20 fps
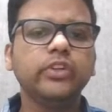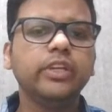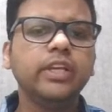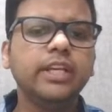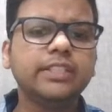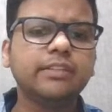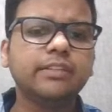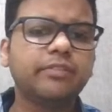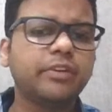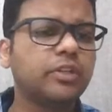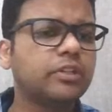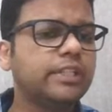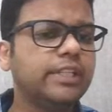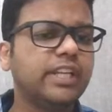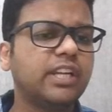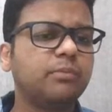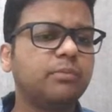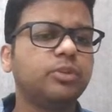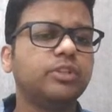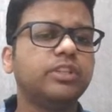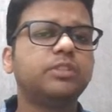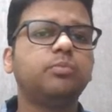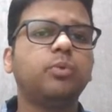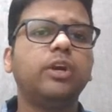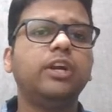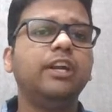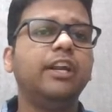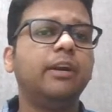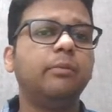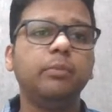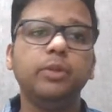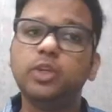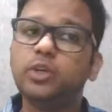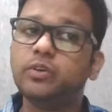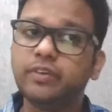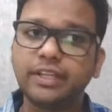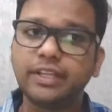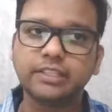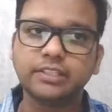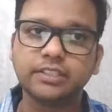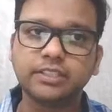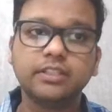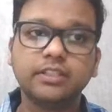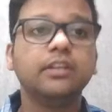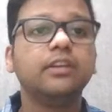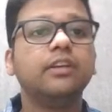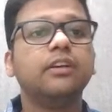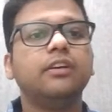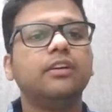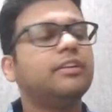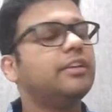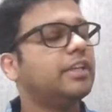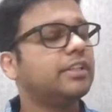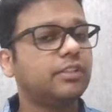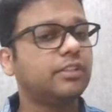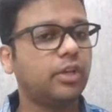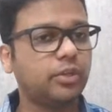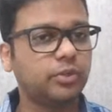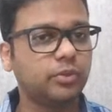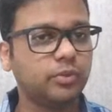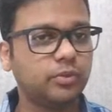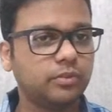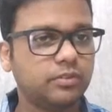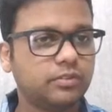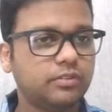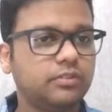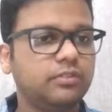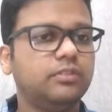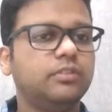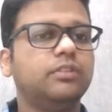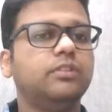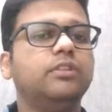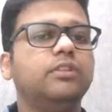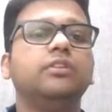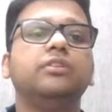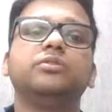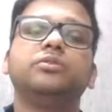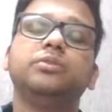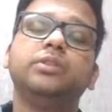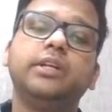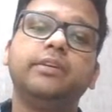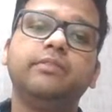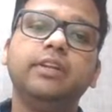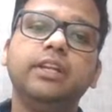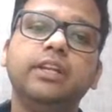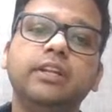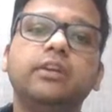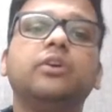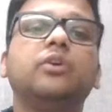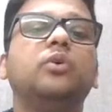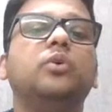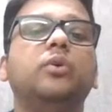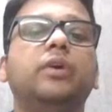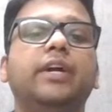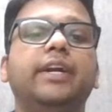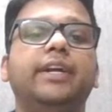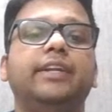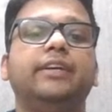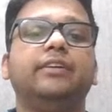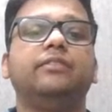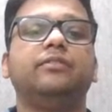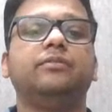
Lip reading: Is everyone clear up to this point? Let me know once, yes or no, so that will go ahead.